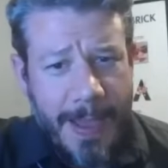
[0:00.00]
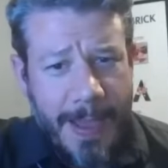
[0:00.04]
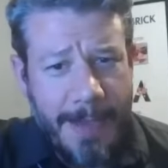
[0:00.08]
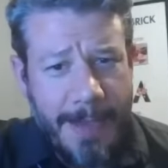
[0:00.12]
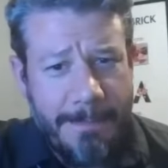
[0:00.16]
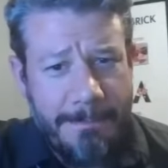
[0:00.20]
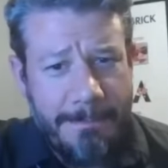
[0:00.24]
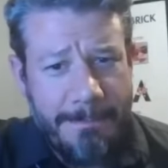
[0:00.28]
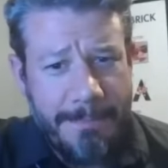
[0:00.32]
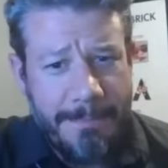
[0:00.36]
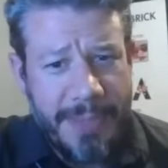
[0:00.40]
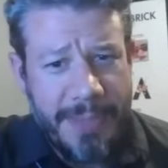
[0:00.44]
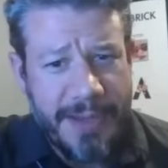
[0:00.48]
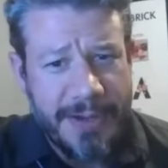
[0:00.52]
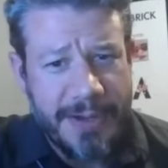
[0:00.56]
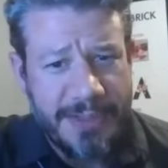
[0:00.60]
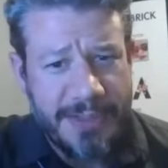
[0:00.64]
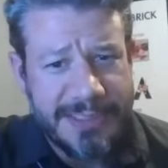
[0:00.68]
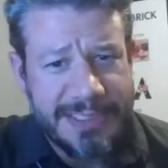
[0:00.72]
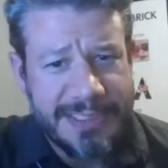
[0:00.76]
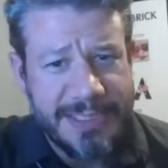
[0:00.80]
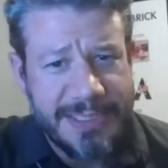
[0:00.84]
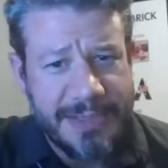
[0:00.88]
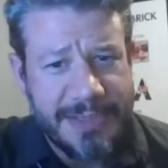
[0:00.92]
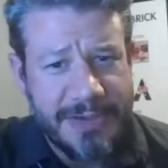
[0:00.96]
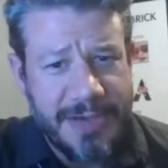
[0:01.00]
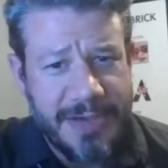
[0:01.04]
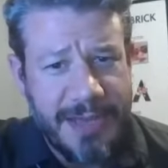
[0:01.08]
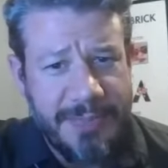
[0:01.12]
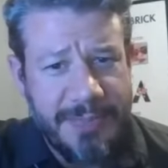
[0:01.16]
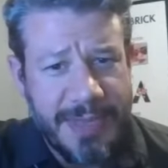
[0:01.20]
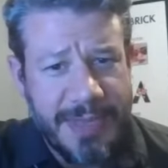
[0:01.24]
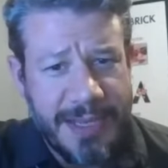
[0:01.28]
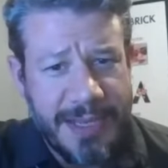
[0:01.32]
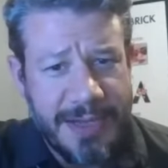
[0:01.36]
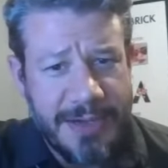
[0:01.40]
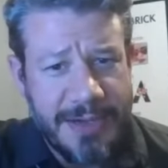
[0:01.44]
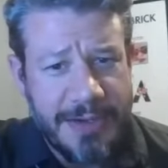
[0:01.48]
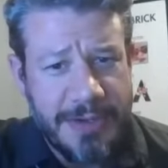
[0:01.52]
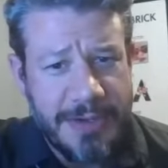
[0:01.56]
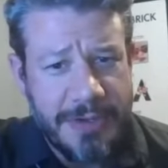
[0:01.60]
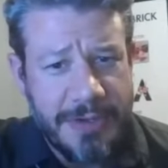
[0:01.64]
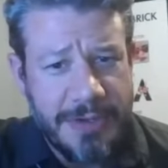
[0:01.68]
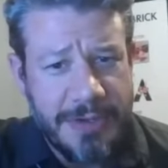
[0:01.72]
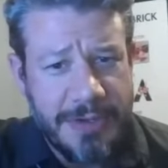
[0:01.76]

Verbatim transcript: Um, but also, I mean, you know,